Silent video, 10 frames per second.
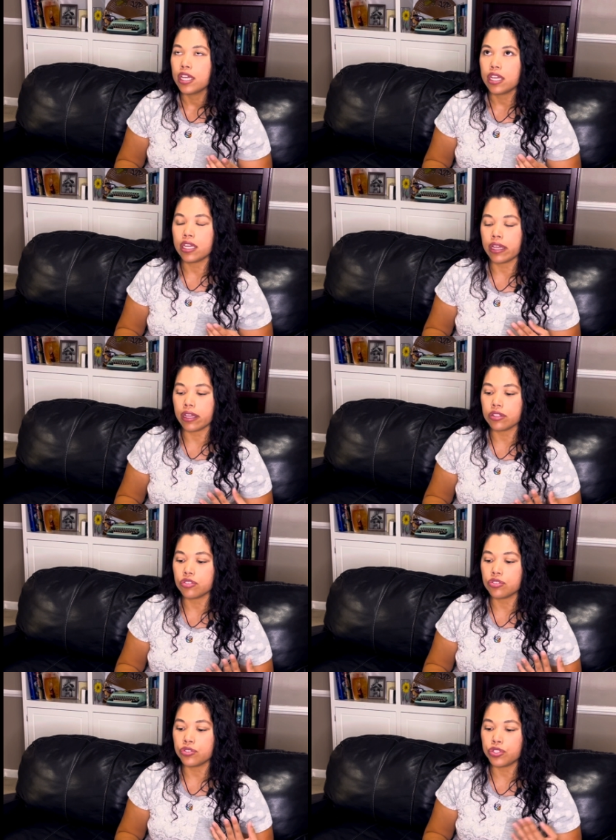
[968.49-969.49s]
and
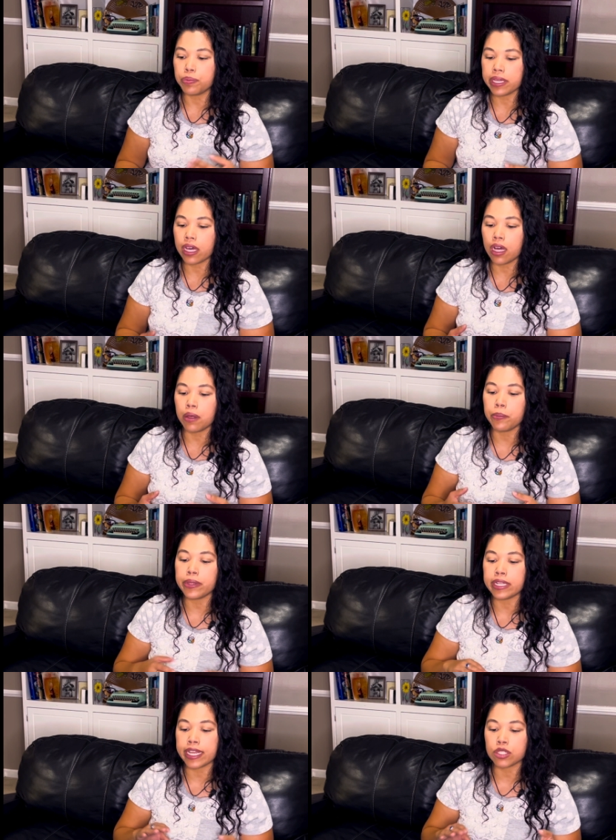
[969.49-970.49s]
to become
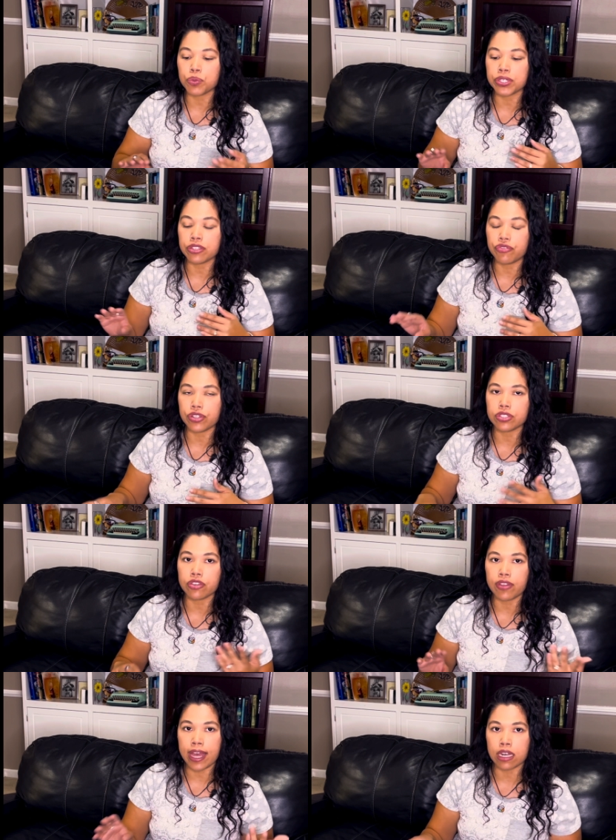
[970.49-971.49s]
an expert in the field of
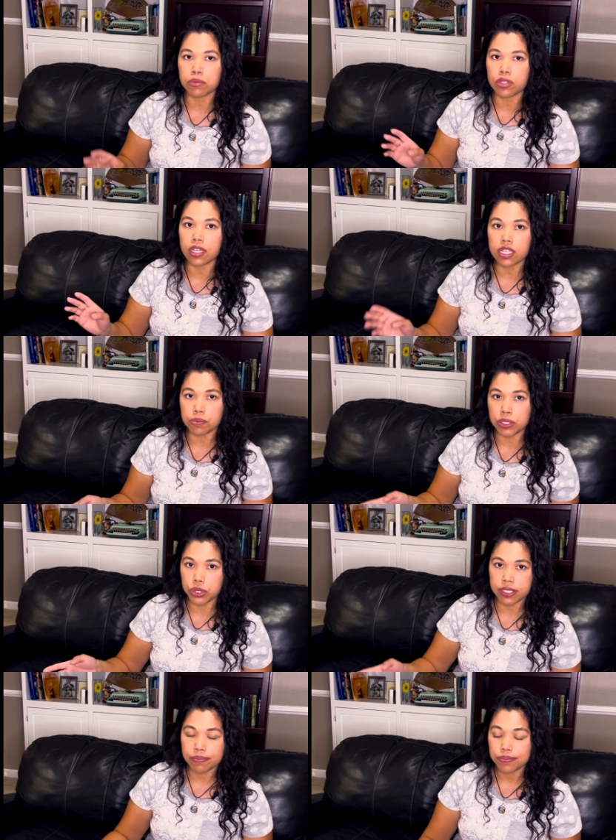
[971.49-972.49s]
animal husbandry.